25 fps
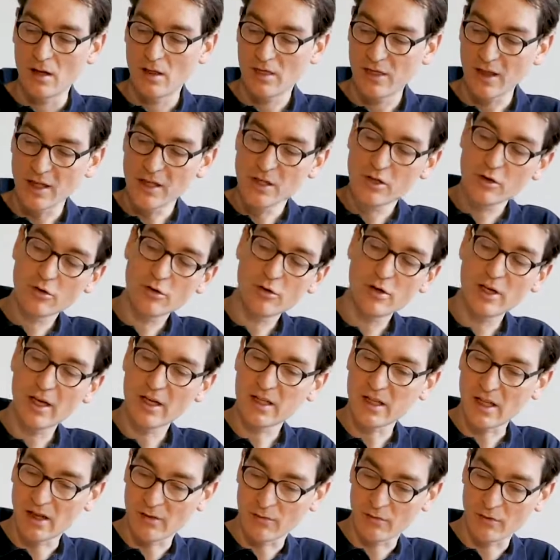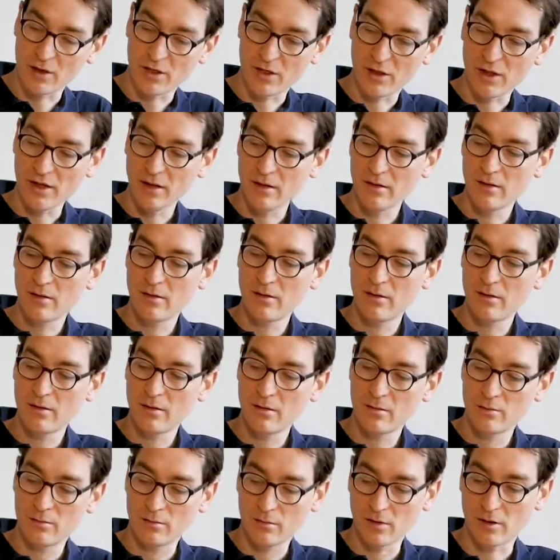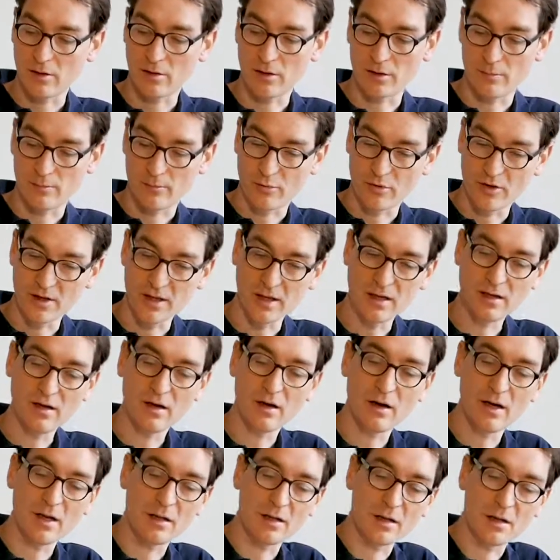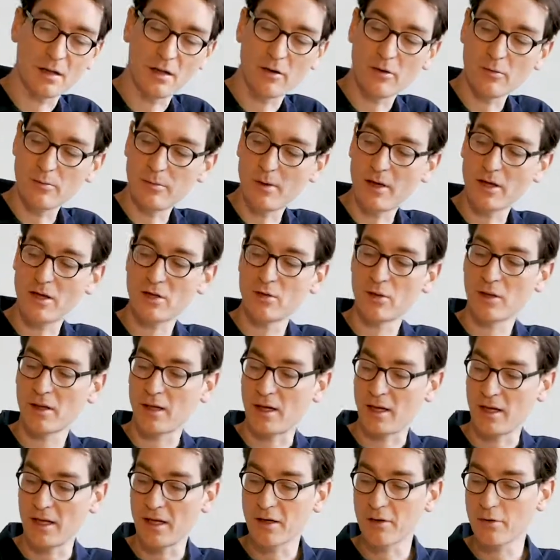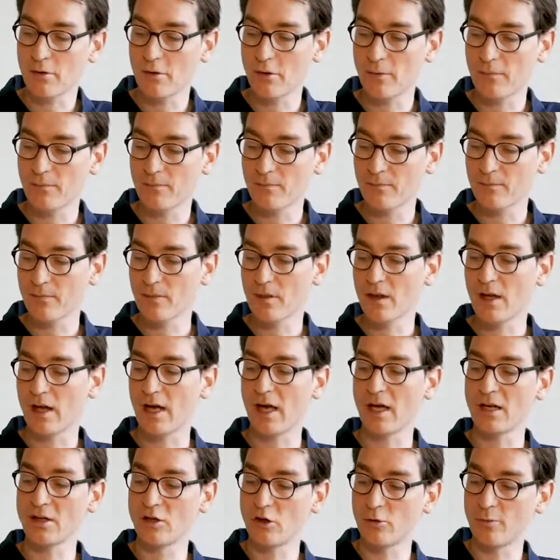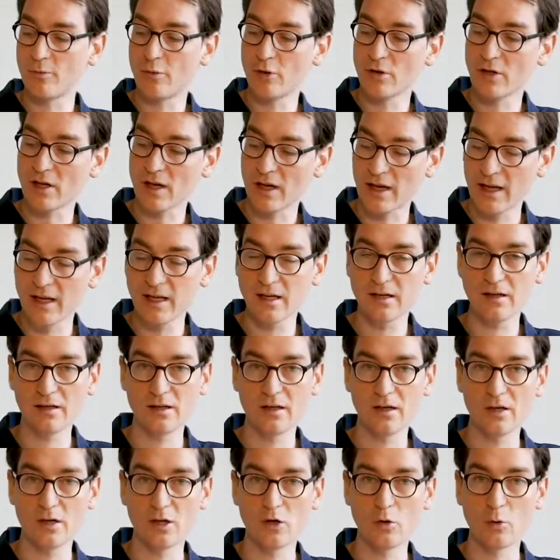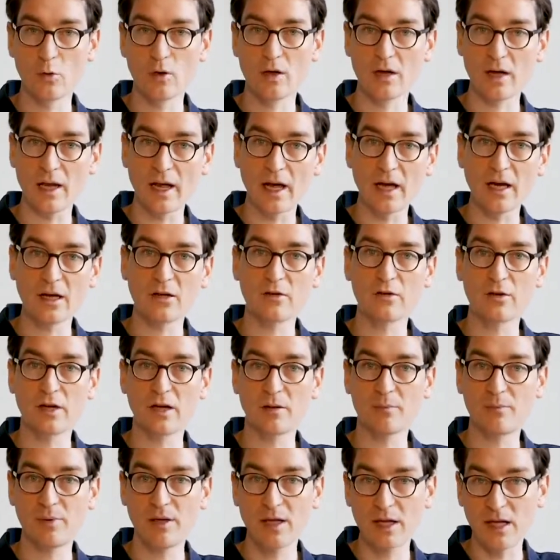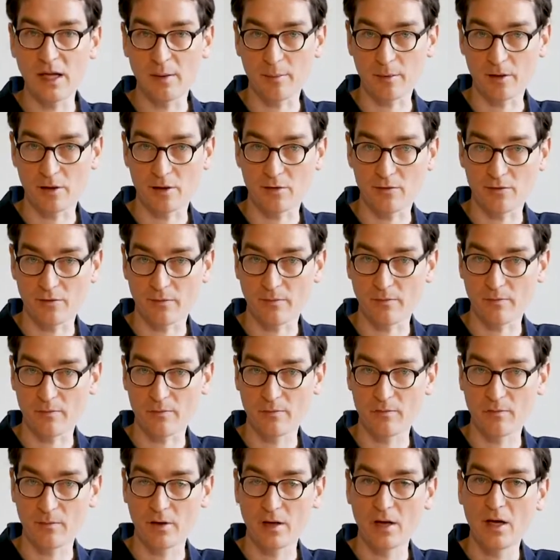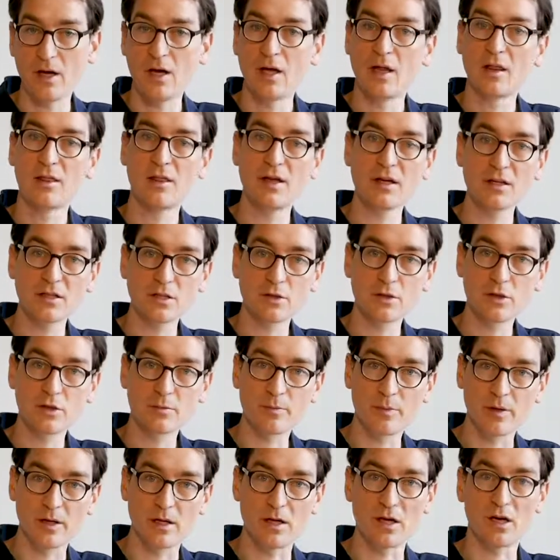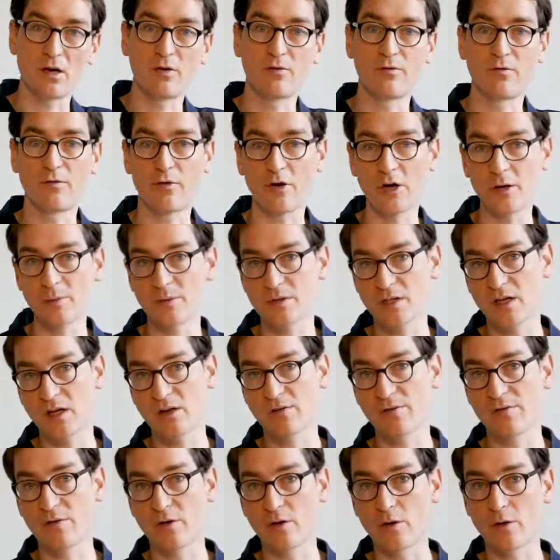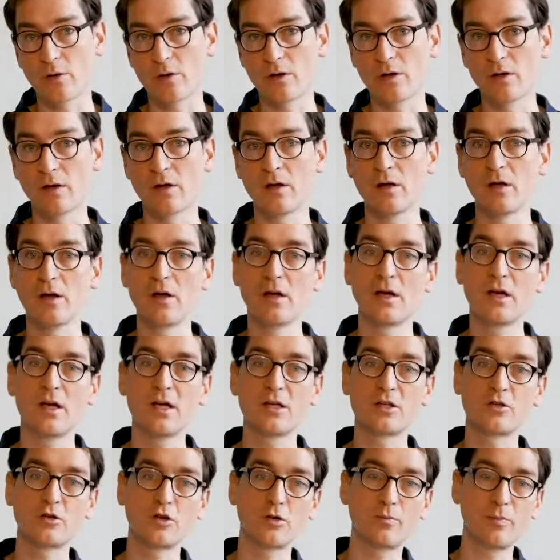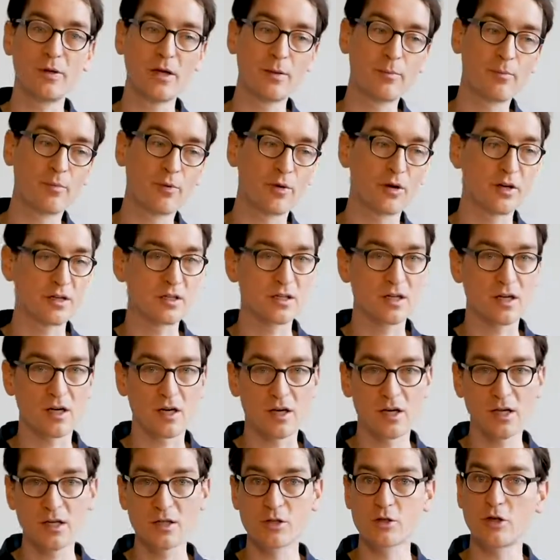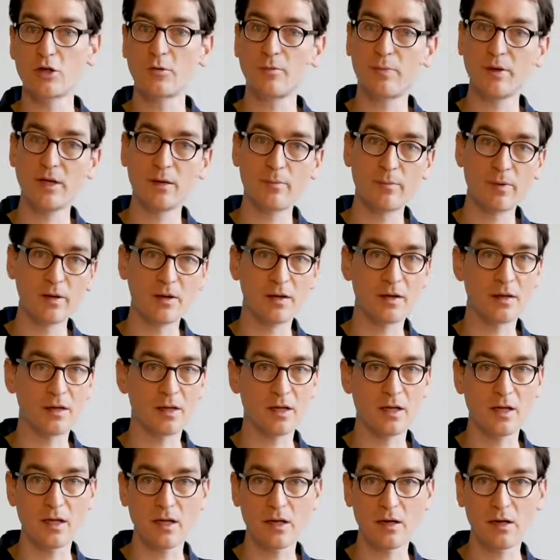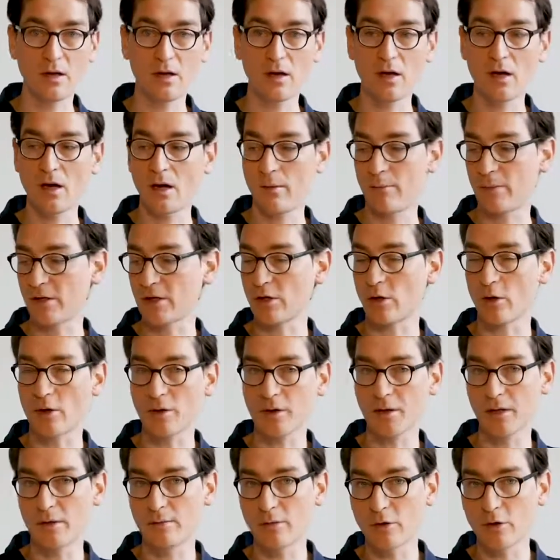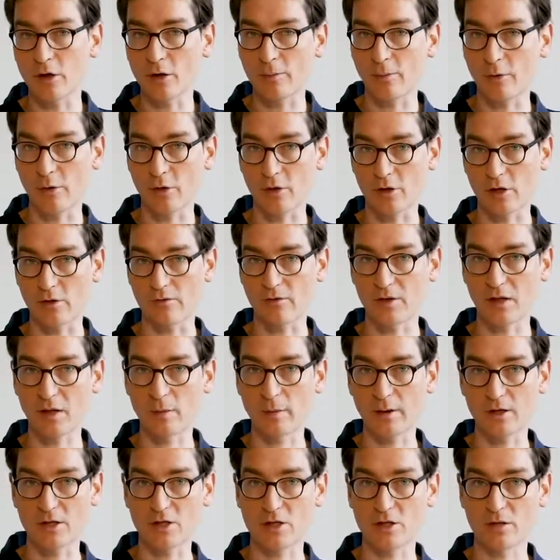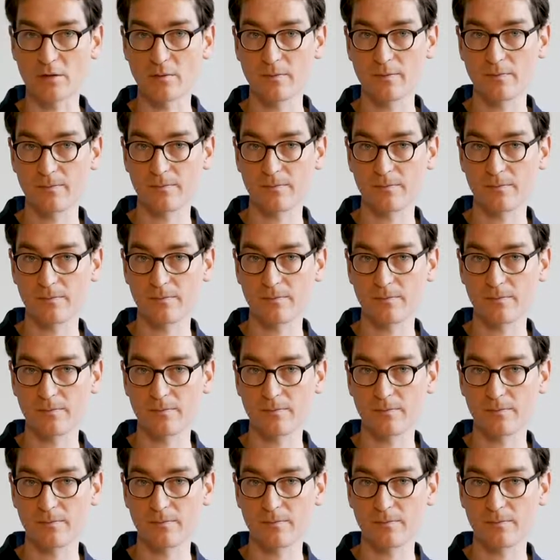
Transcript: Then you connect everything, so the presenter and the soundbar, to the Allegro, and you put a link you would like to get pcaps of. That could be a VoIP telephone, it could be a printer, it could be a PC, but also a mirror port of a switch.